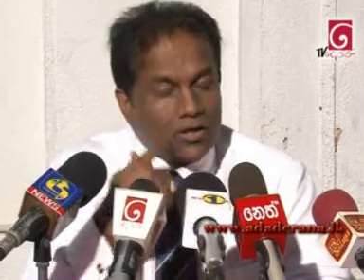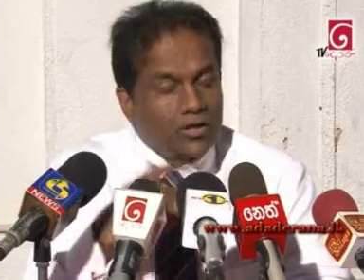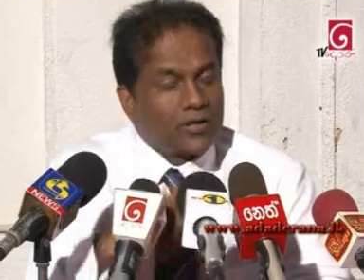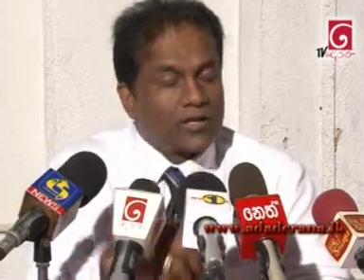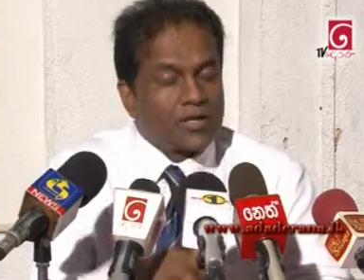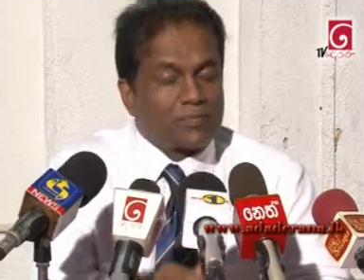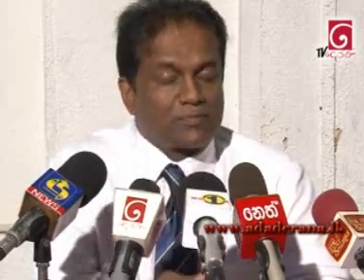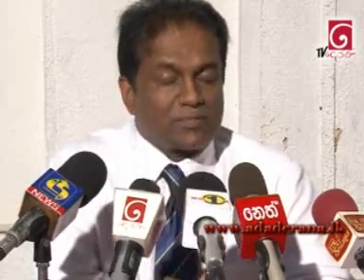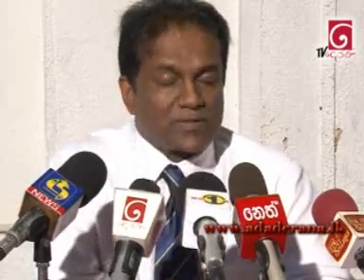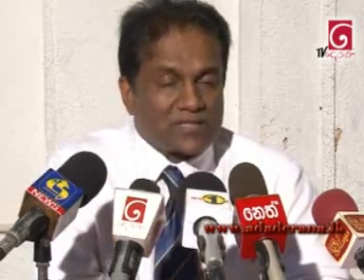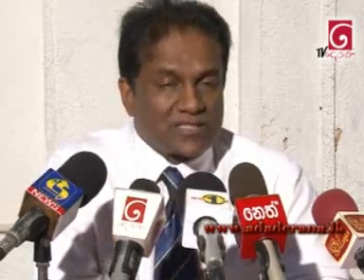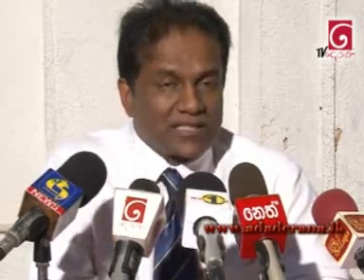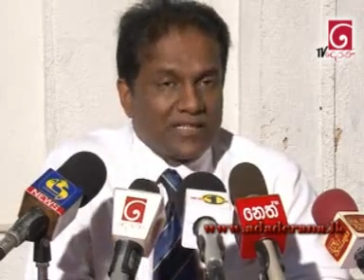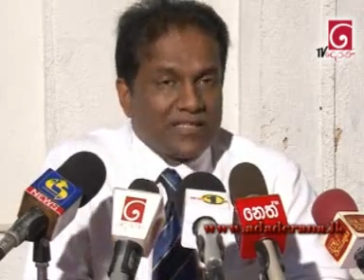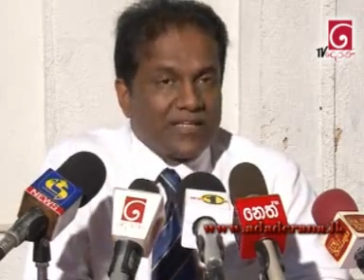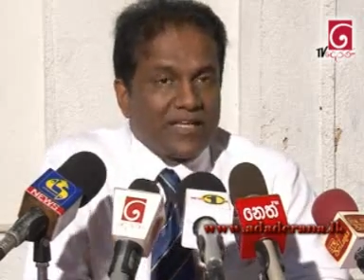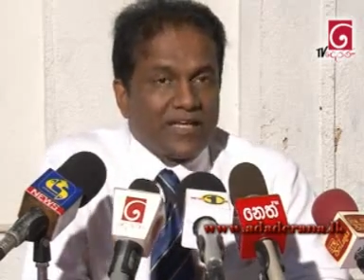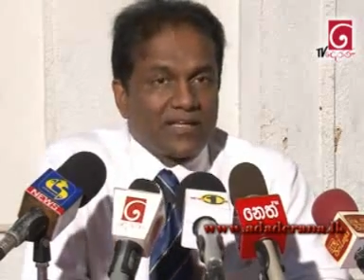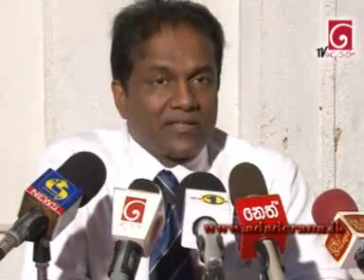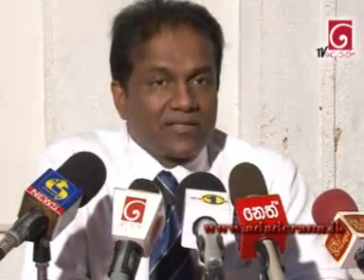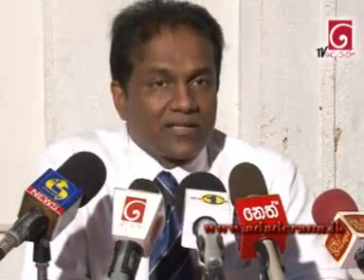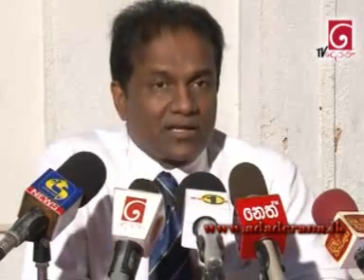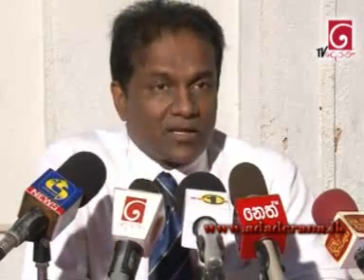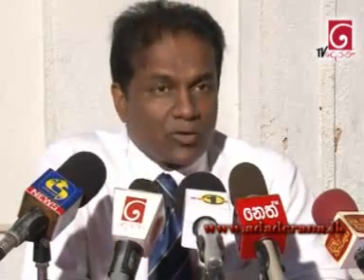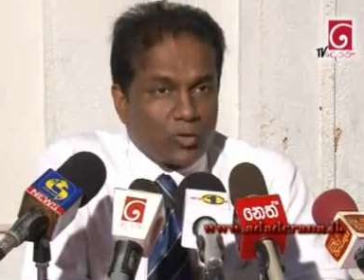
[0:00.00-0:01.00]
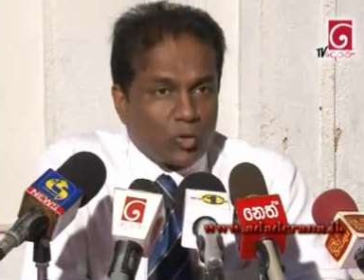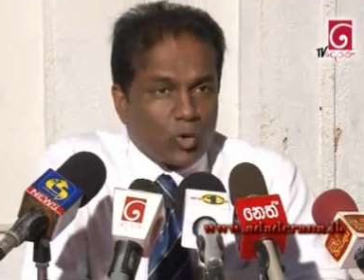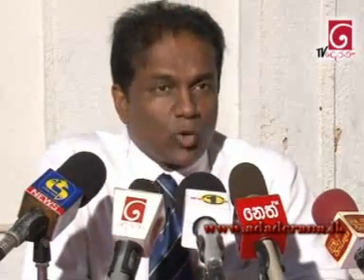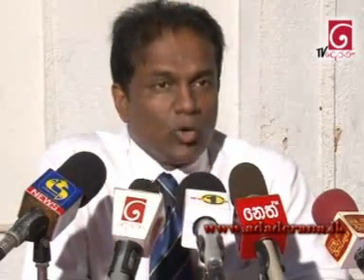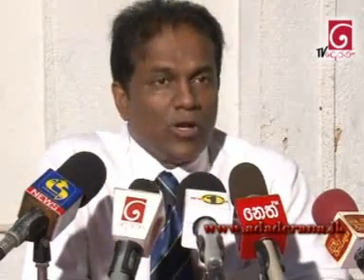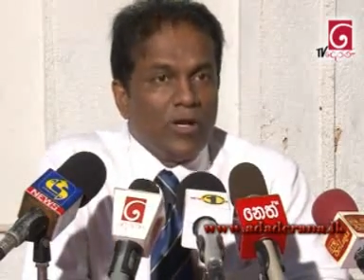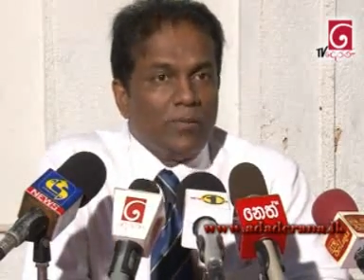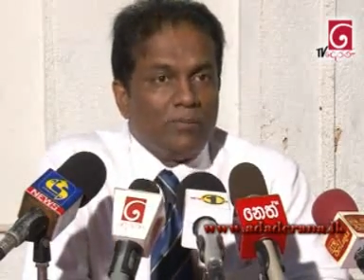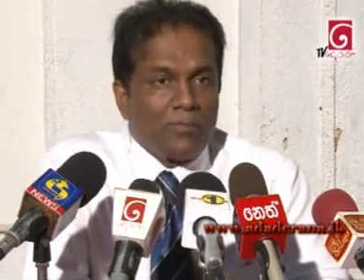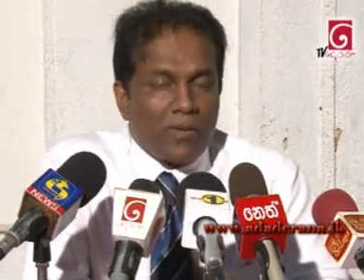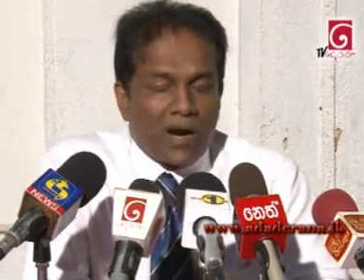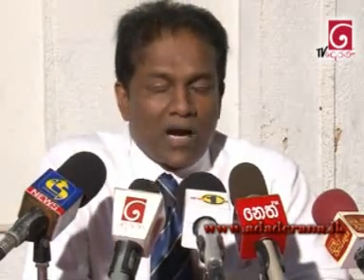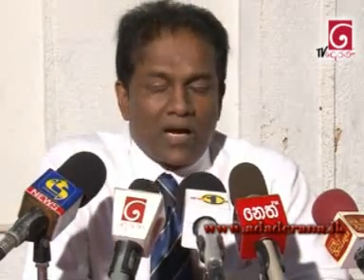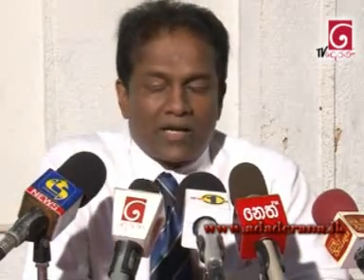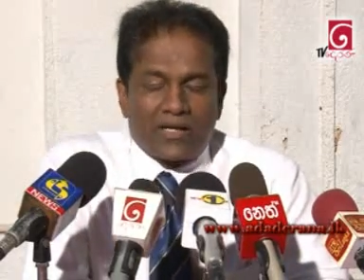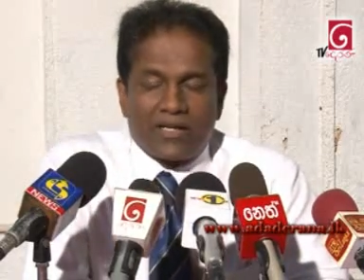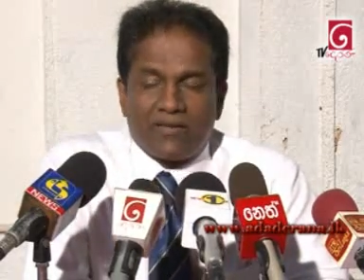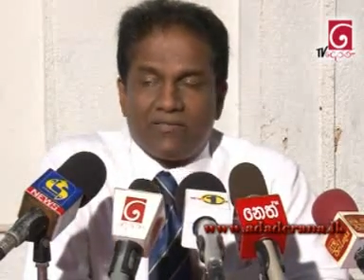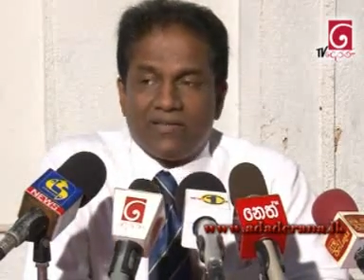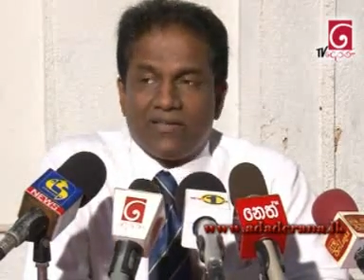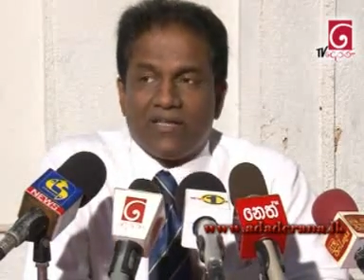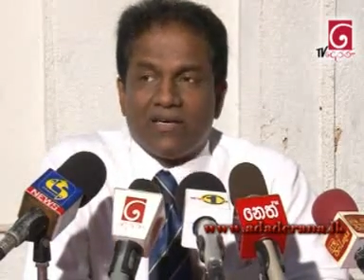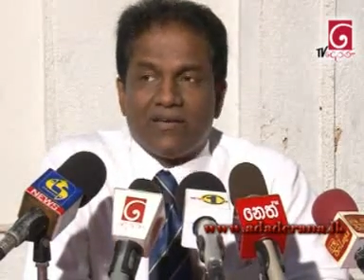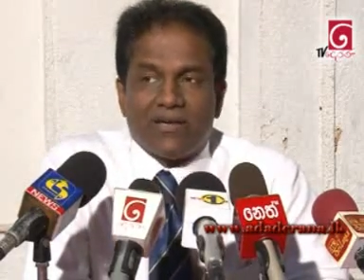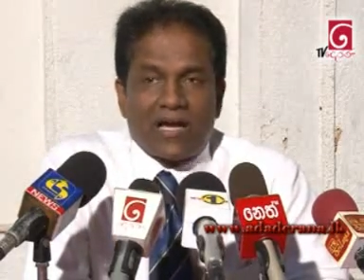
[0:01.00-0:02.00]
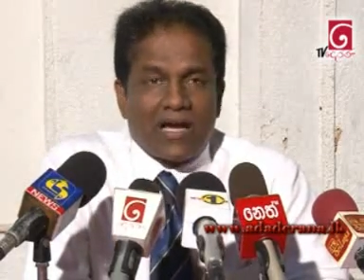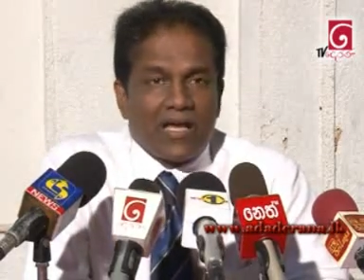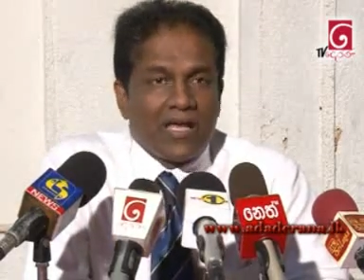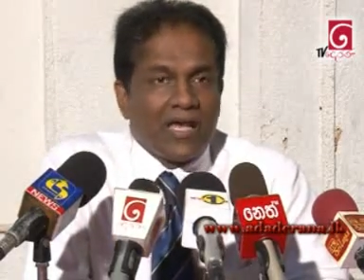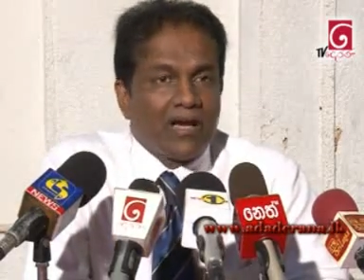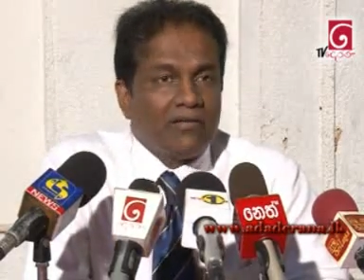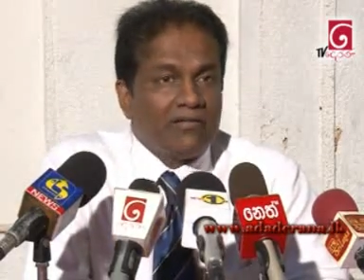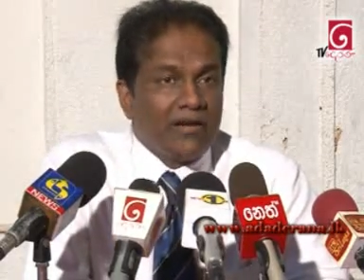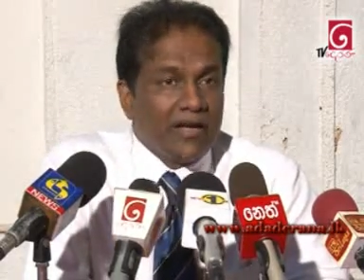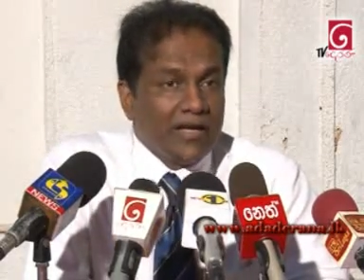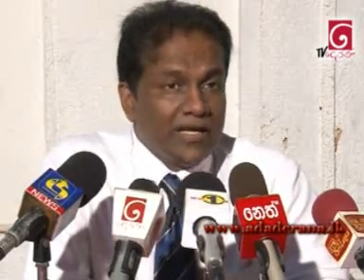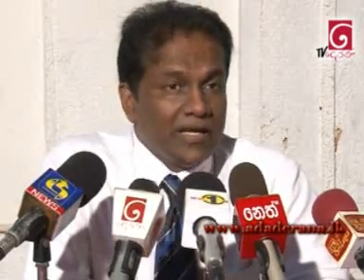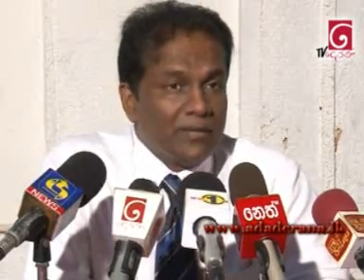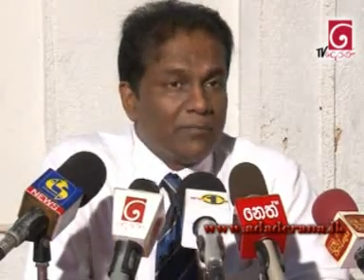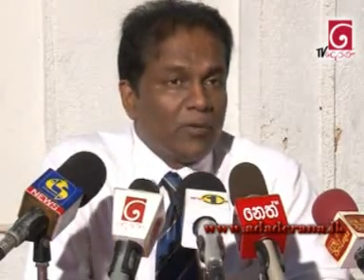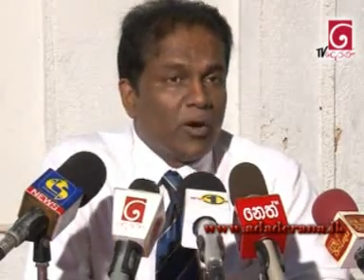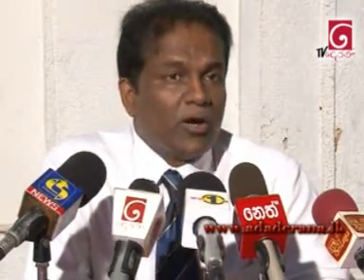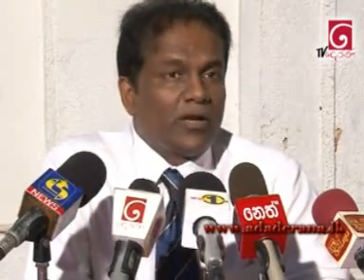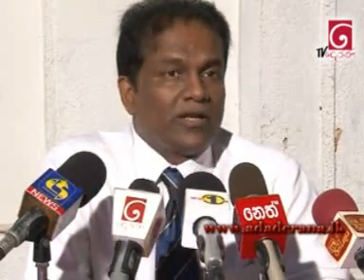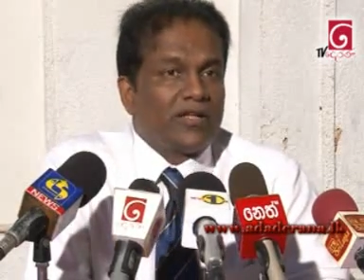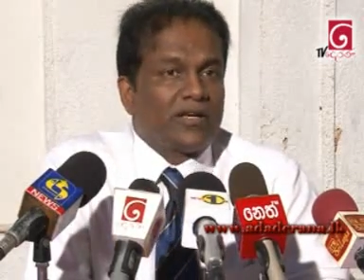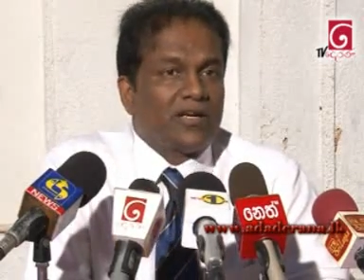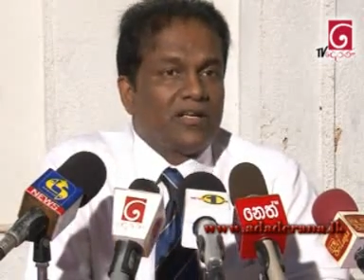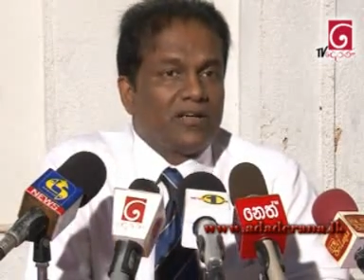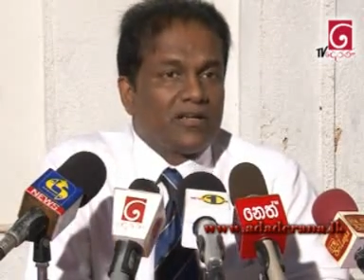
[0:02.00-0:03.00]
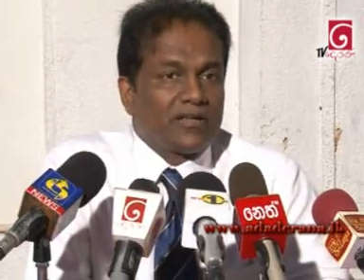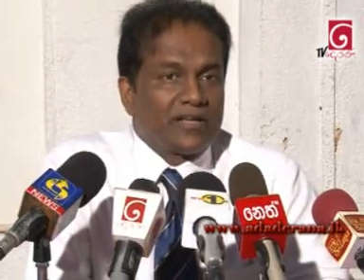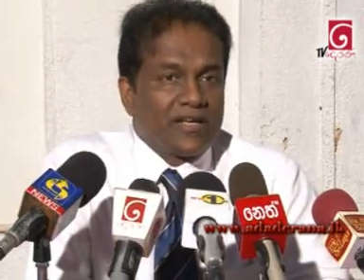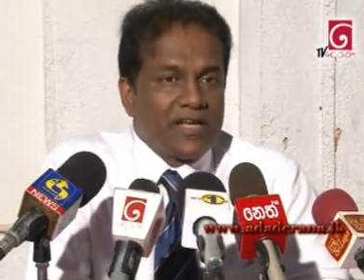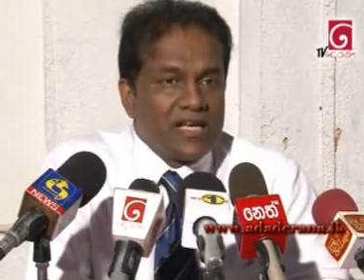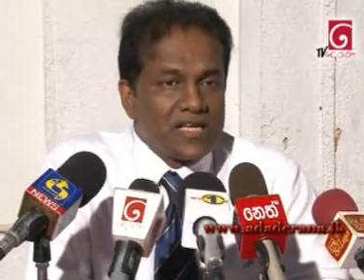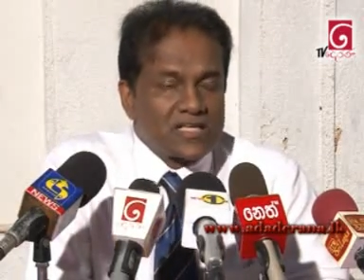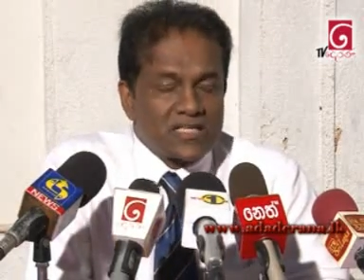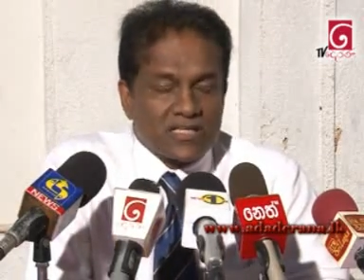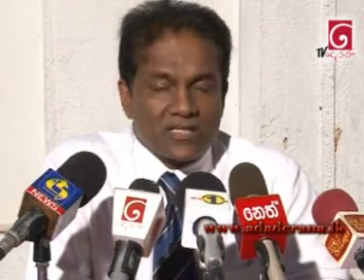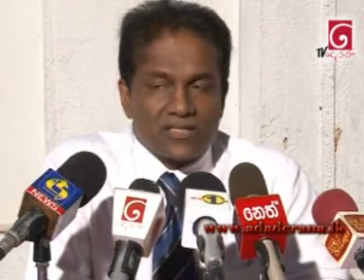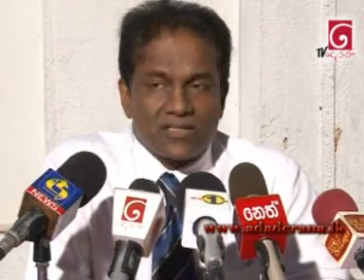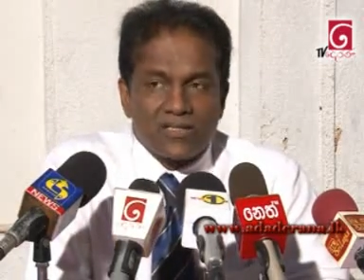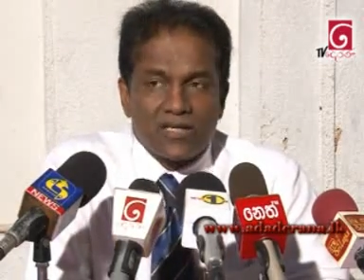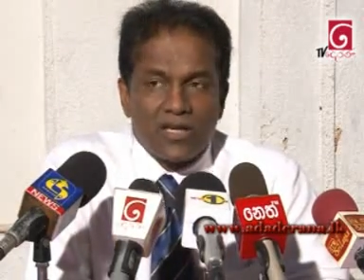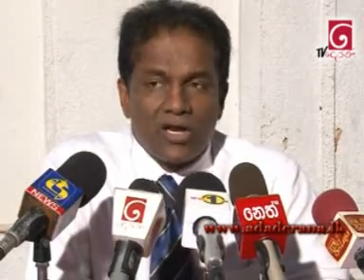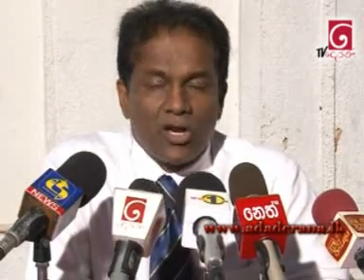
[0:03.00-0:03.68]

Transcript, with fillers: representing the ruling party, whether I have any political reason